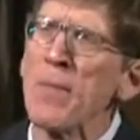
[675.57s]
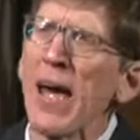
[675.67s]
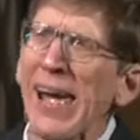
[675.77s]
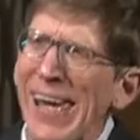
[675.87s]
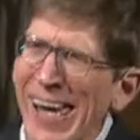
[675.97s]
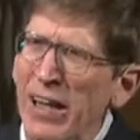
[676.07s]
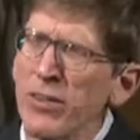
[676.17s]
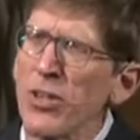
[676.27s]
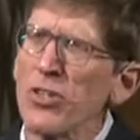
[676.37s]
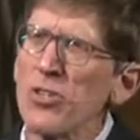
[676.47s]

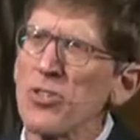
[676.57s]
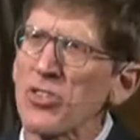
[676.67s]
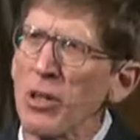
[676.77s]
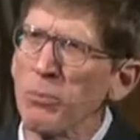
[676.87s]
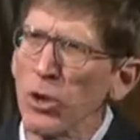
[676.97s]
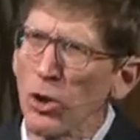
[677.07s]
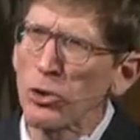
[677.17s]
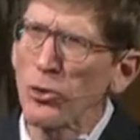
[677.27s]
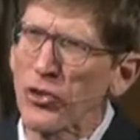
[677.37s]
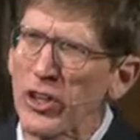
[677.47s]
And some
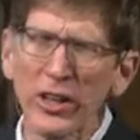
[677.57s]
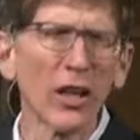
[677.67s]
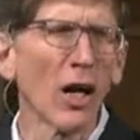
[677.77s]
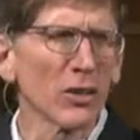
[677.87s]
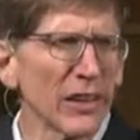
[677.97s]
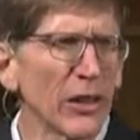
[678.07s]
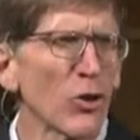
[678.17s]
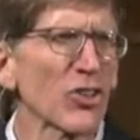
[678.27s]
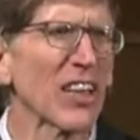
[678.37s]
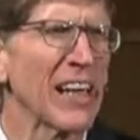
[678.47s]
local synagogue
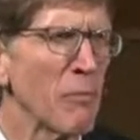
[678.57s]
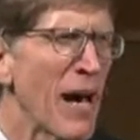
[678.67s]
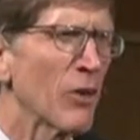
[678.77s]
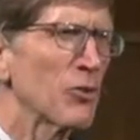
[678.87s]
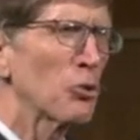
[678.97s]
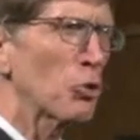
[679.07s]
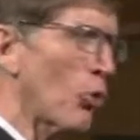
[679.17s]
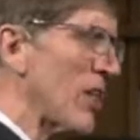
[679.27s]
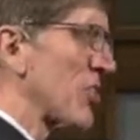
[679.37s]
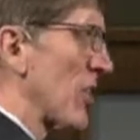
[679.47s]
leaders came out to
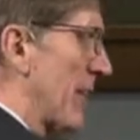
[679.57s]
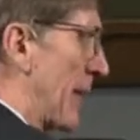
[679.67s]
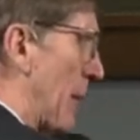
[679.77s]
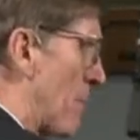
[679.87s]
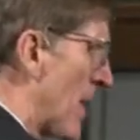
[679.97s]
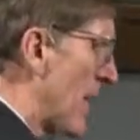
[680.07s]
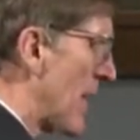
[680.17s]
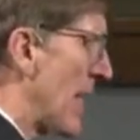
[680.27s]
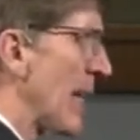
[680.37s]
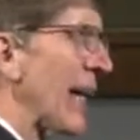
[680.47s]
question him,
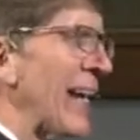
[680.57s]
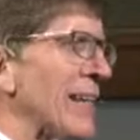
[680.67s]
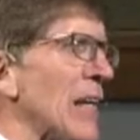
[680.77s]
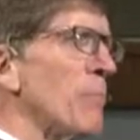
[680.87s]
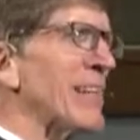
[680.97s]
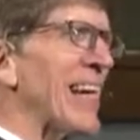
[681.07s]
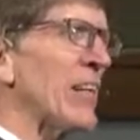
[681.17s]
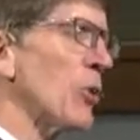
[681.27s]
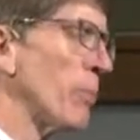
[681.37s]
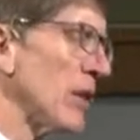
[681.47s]
and they
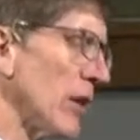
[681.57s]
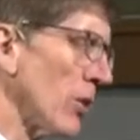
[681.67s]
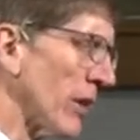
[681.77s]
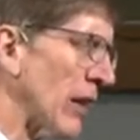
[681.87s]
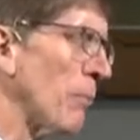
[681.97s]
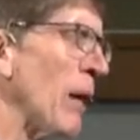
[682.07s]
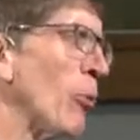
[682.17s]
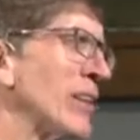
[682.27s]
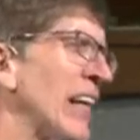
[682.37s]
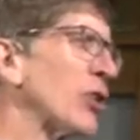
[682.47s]
began to belittle him. And
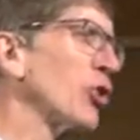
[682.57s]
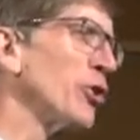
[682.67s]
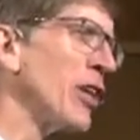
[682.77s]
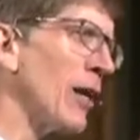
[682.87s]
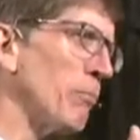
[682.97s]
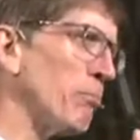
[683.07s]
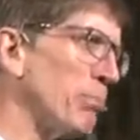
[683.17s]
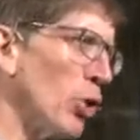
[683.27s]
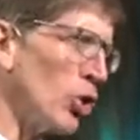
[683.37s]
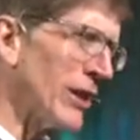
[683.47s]
when they could not
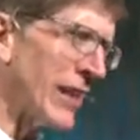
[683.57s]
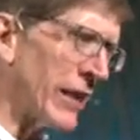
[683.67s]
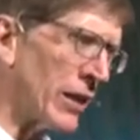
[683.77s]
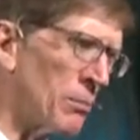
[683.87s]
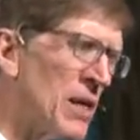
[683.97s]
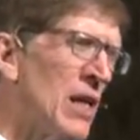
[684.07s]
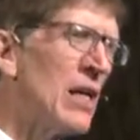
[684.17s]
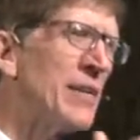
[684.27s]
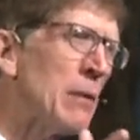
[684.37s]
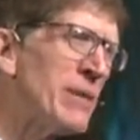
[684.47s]
bully him,
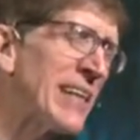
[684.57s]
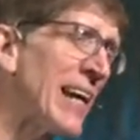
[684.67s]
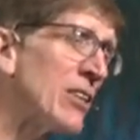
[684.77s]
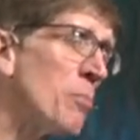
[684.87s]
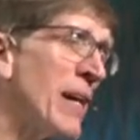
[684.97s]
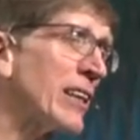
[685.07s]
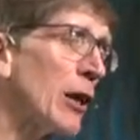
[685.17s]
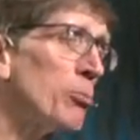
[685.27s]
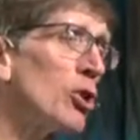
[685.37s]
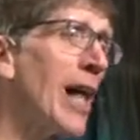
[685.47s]
they began to make
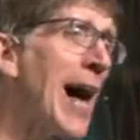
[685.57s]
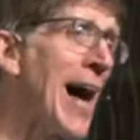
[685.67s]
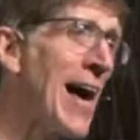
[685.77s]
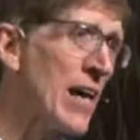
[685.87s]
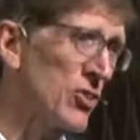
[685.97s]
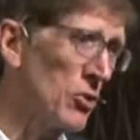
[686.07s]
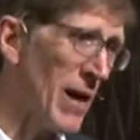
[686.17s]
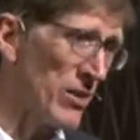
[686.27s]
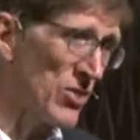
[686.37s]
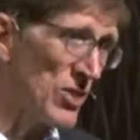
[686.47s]
up lies
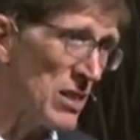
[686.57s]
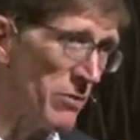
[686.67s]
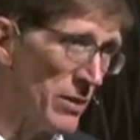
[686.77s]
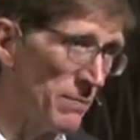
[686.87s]
about Stephen.